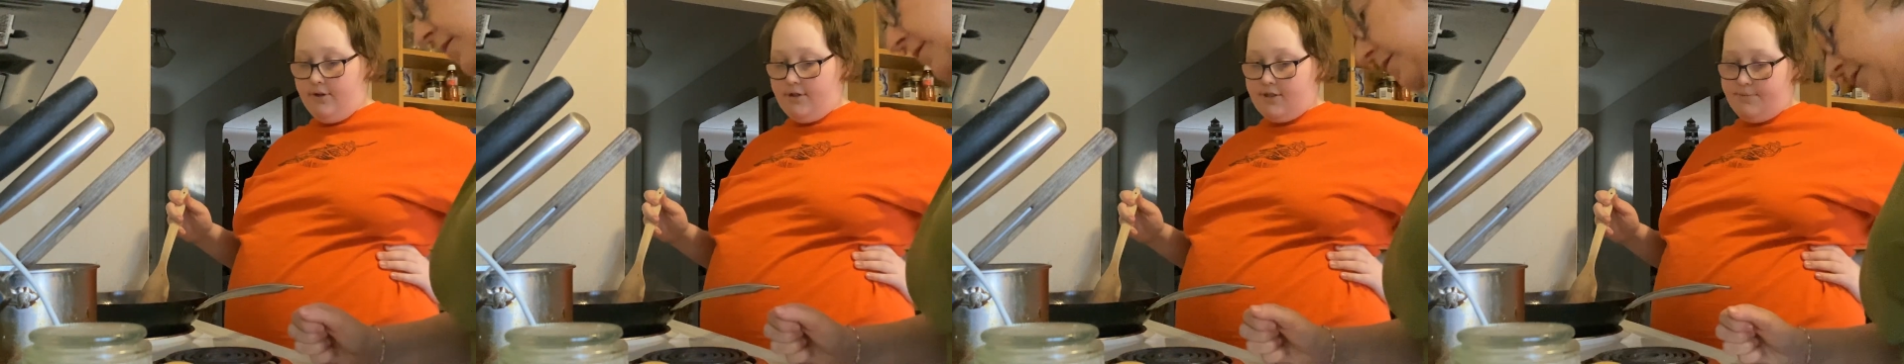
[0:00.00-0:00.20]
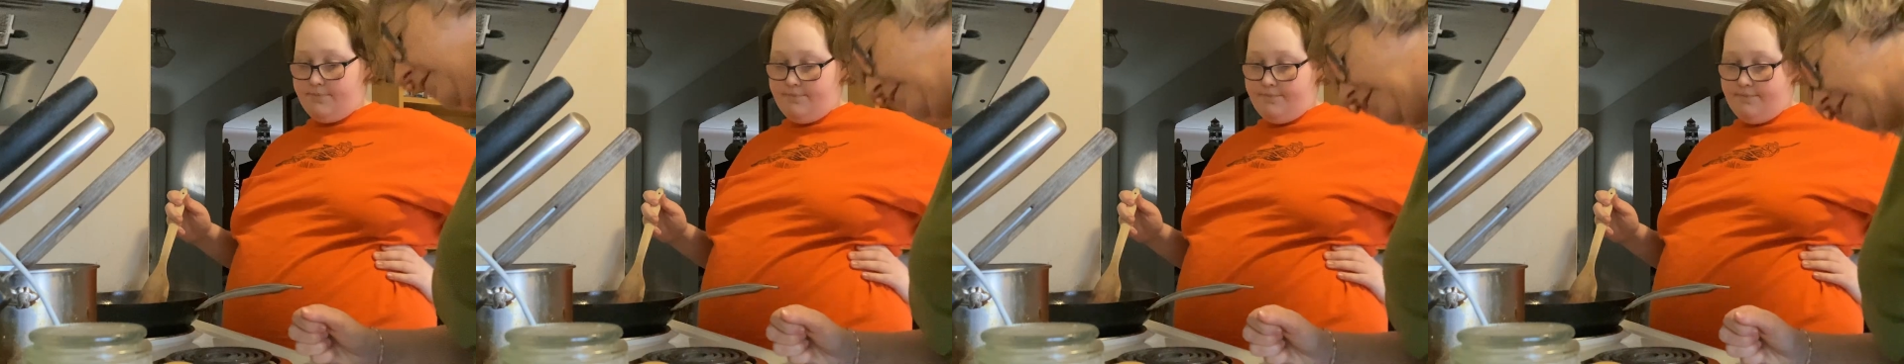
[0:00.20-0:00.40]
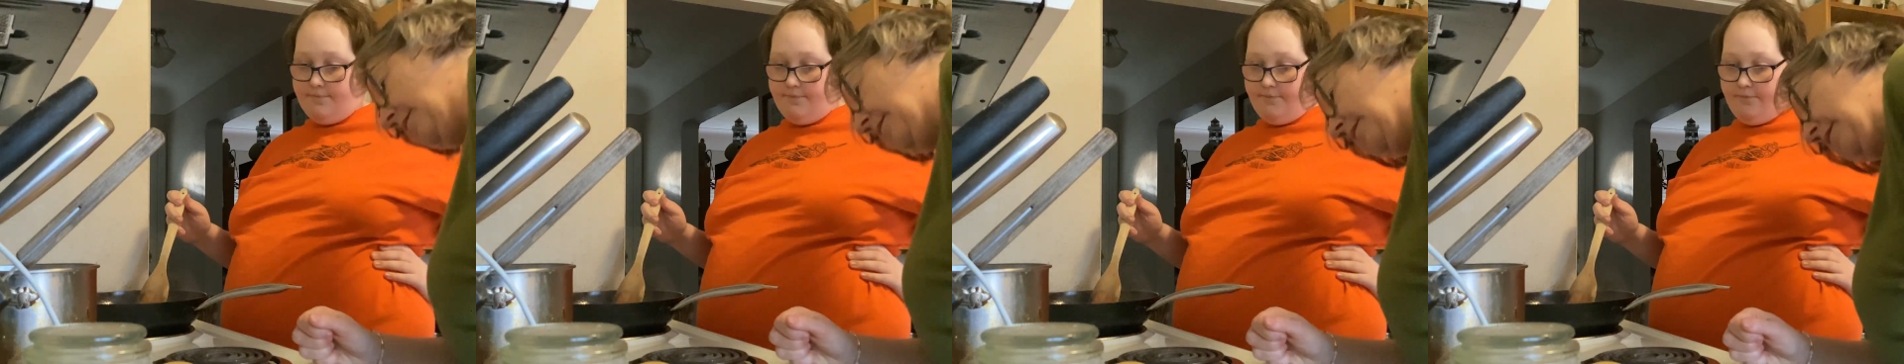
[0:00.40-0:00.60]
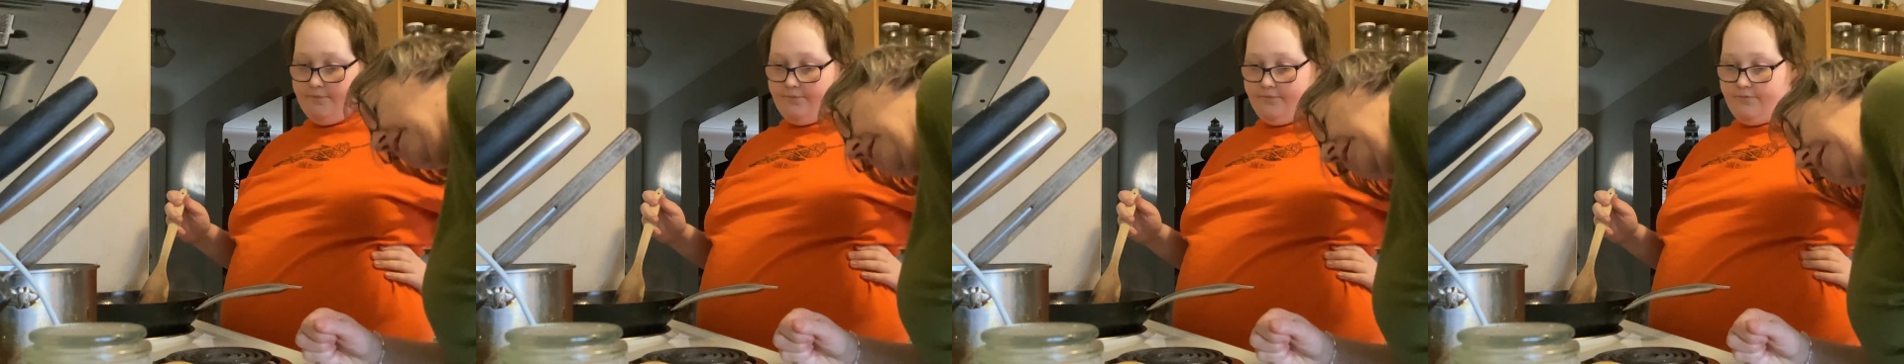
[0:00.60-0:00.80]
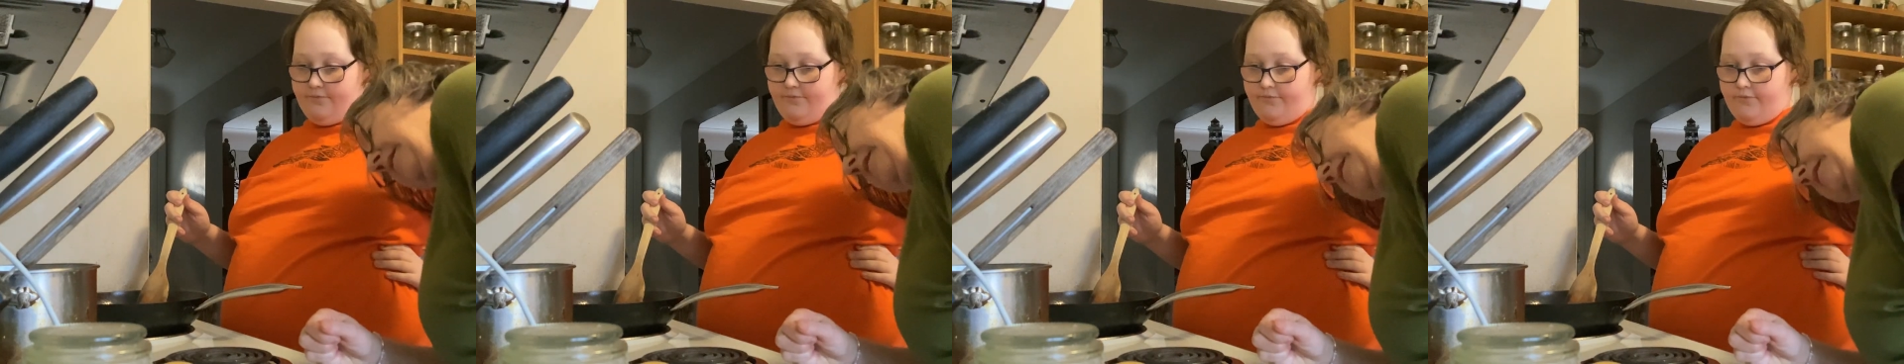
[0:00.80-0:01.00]
it's
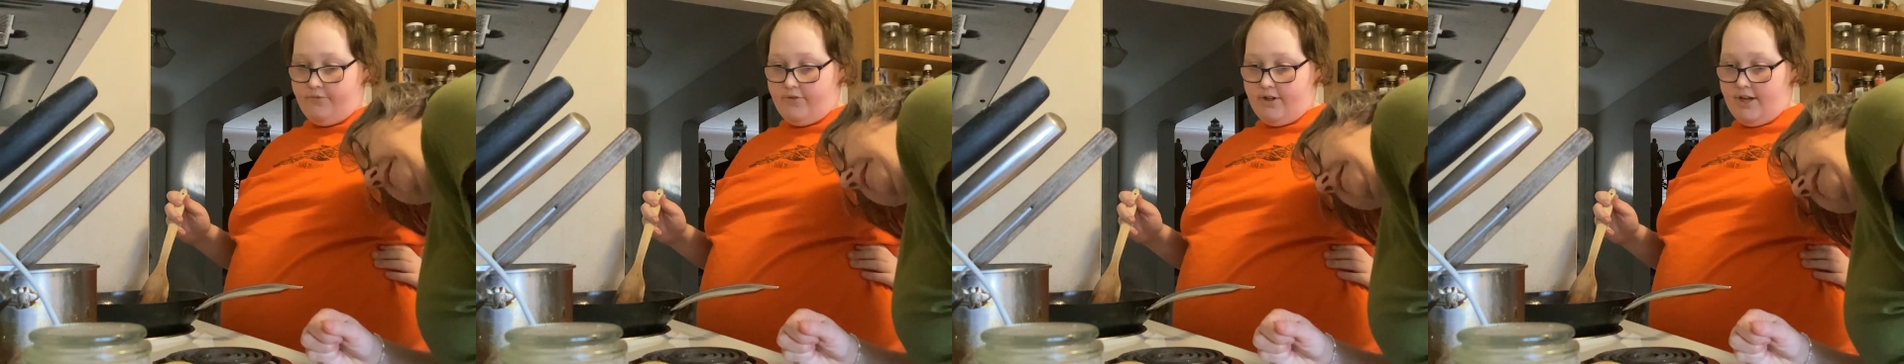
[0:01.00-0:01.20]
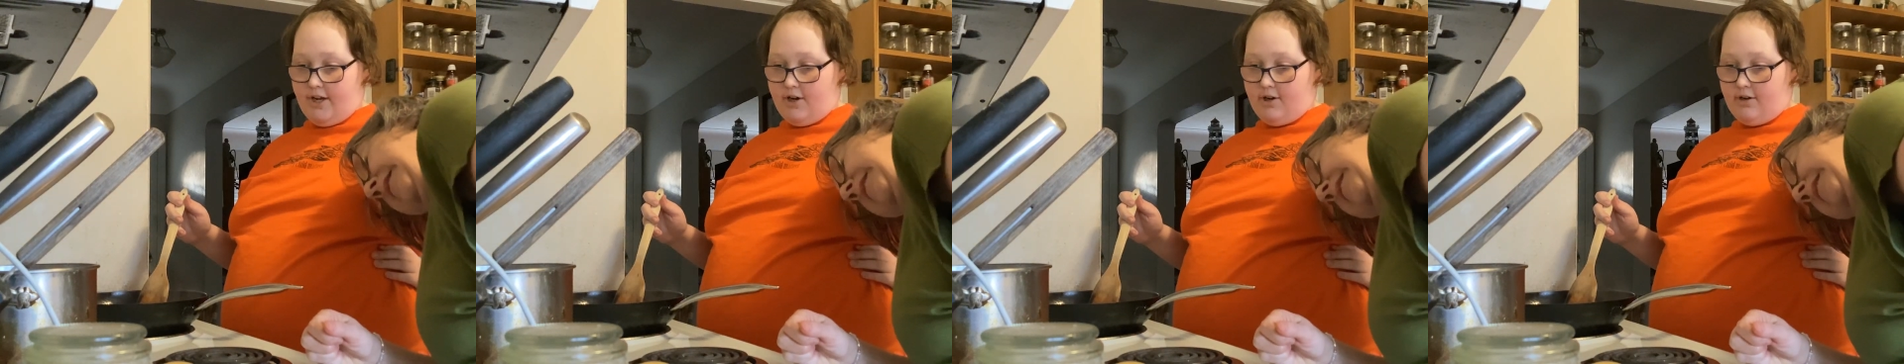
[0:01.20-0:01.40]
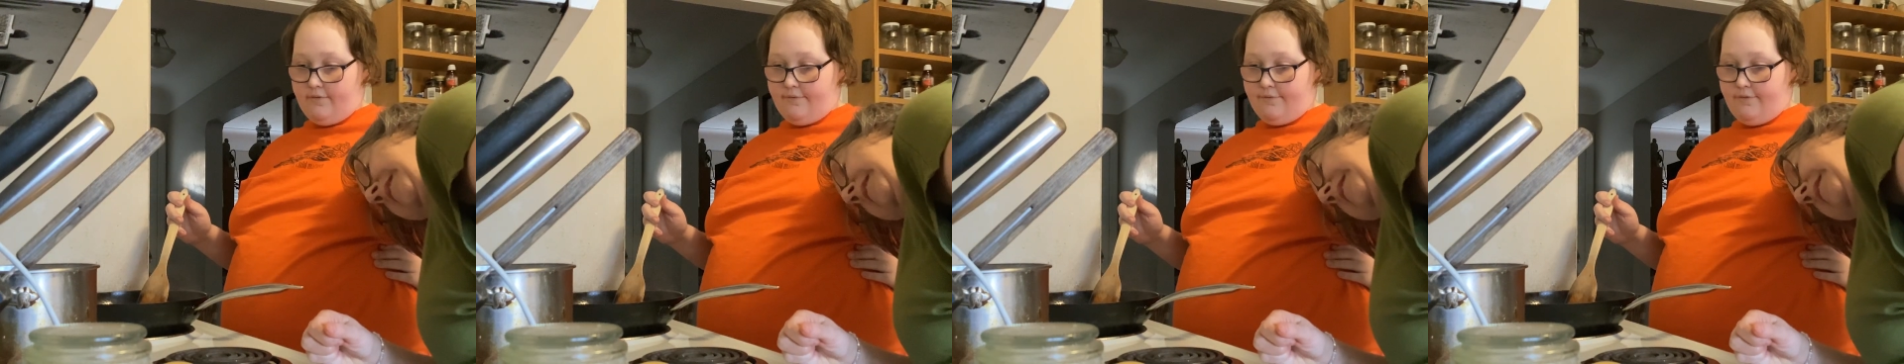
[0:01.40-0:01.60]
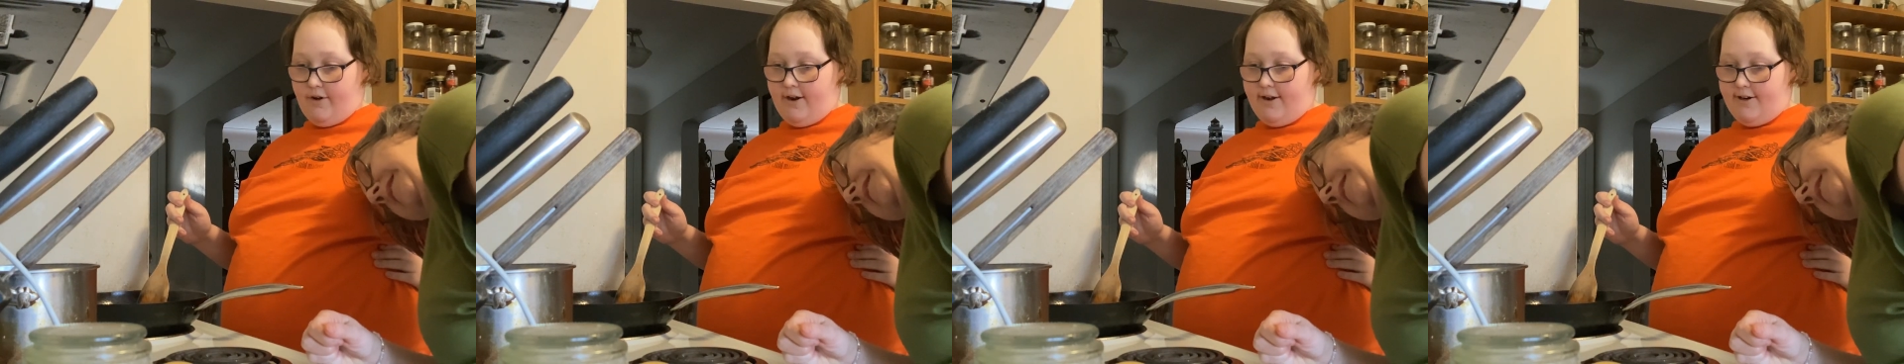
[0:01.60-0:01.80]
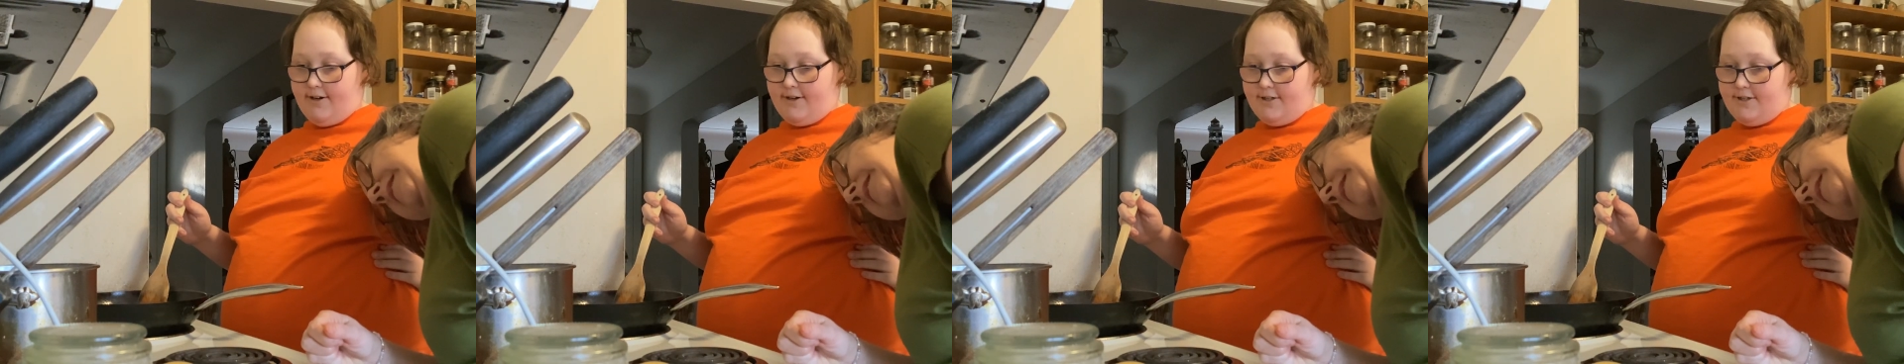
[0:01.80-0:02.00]
caught
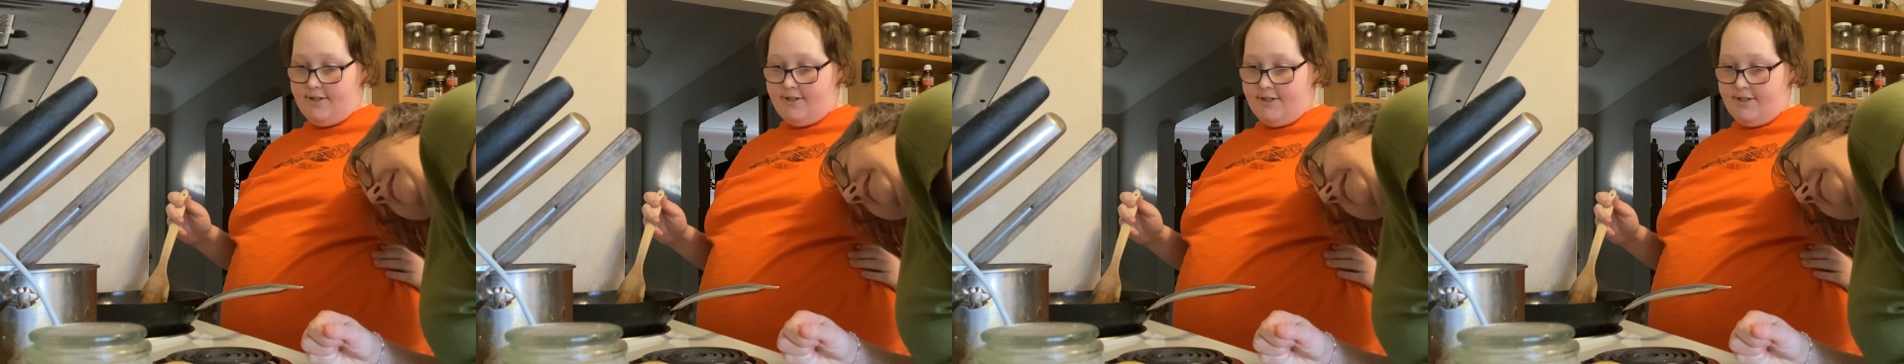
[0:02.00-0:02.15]
fire.